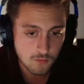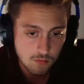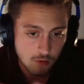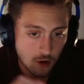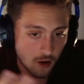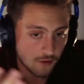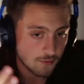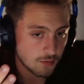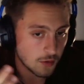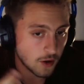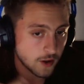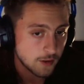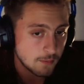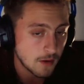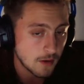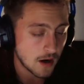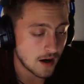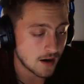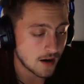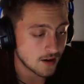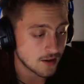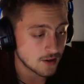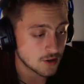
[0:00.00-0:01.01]
Golfballing
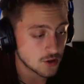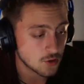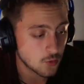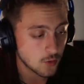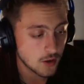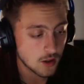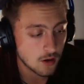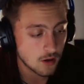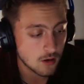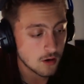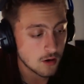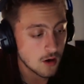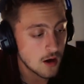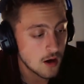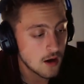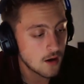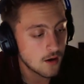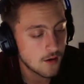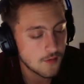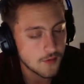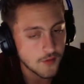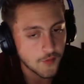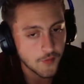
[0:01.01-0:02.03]
Pod on Twitter.
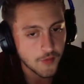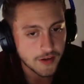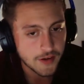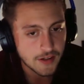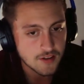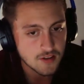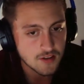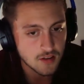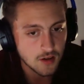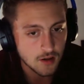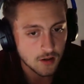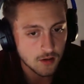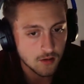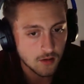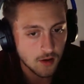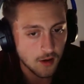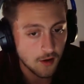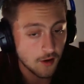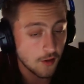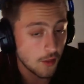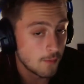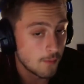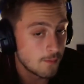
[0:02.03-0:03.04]
And then, like I said,
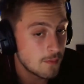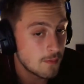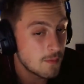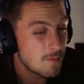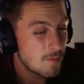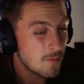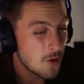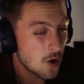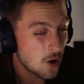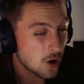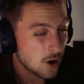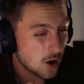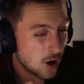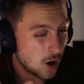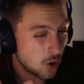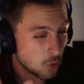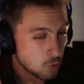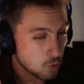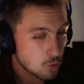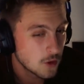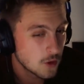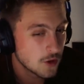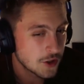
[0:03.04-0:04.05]
a
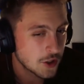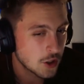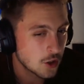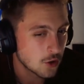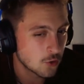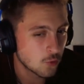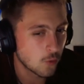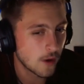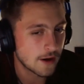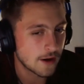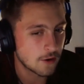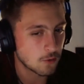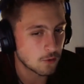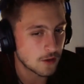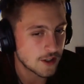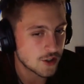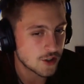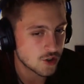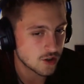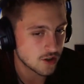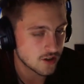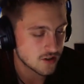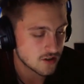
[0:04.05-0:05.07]
really good way to
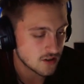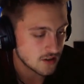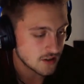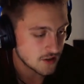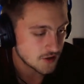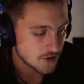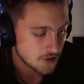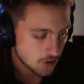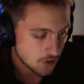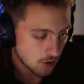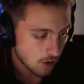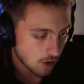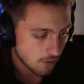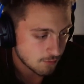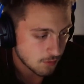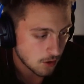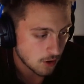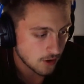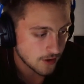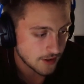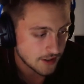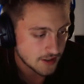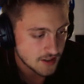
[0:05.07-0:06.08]
reach us is
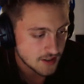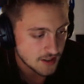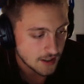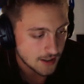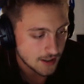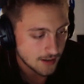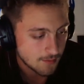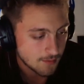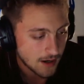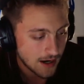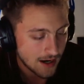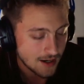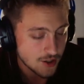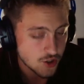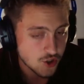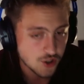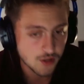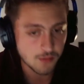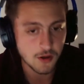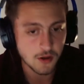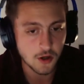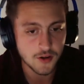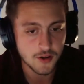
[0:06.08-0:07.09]

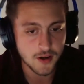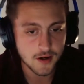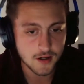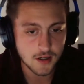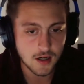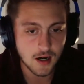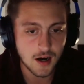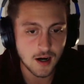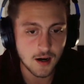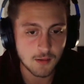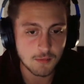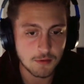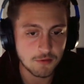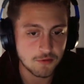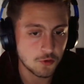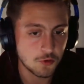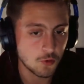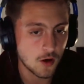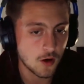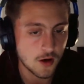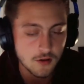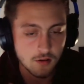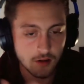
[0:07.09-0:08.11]
golfballingteam@gmail.com. If
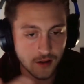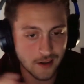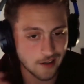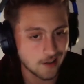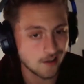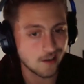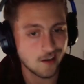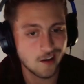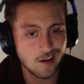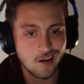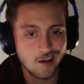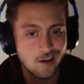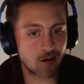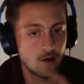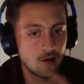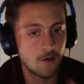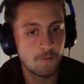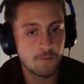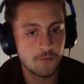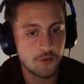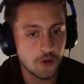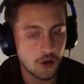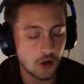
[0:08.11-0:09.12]
you want to
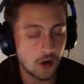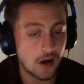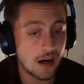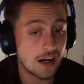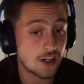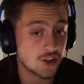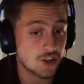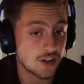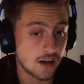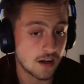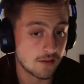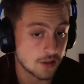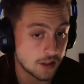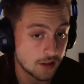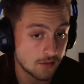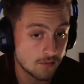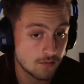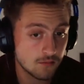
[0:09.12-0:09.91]
actually have